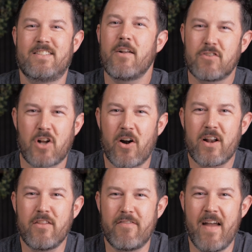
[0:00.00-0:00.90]
of
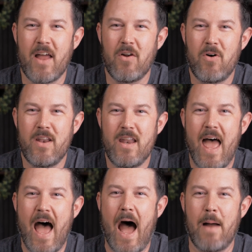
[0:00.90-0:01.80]
turning the fan on,
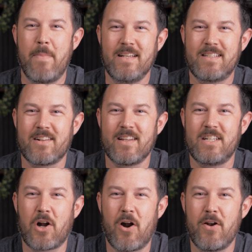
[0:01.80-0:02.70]
I basically
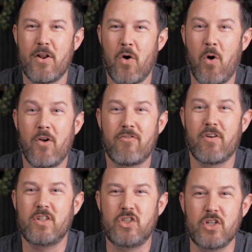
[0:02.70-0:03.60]
turn it on for
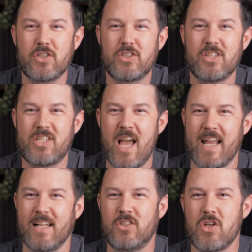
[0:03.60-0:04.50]
just a
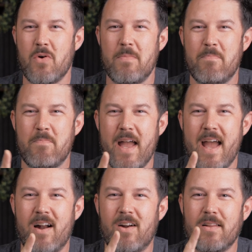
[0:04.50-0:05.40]
second so it
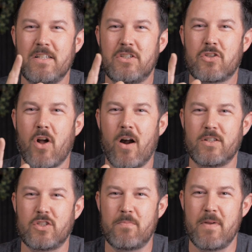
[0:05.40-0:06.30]
barely
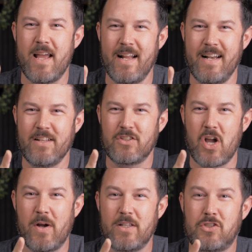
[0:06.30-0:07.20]
starts spinning. It's
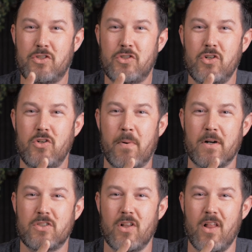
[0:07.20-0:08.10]
going super
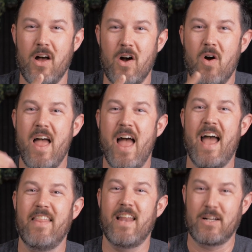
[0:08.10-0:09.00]
slow.
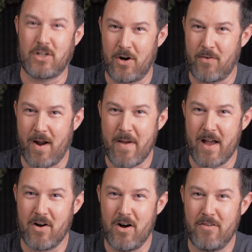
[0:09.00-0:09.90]
And then I turn it right
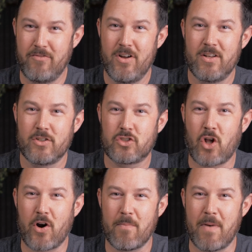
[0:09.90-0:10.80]
back off,
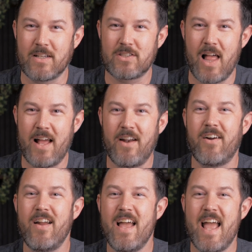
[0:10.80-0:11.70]
start up my
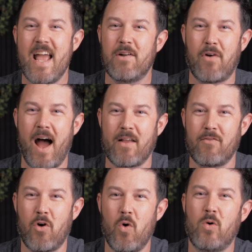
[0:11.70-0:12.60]
slider, it rock and
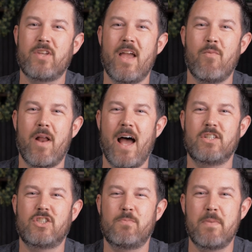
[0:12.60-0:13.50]
rolls, and when I
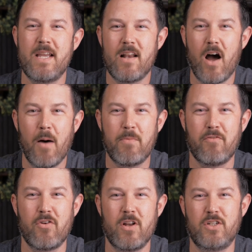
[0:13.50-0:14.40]
speed up the
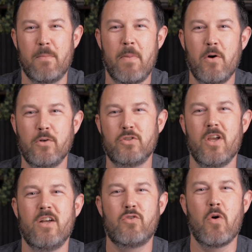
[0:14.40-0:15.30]
footage in post to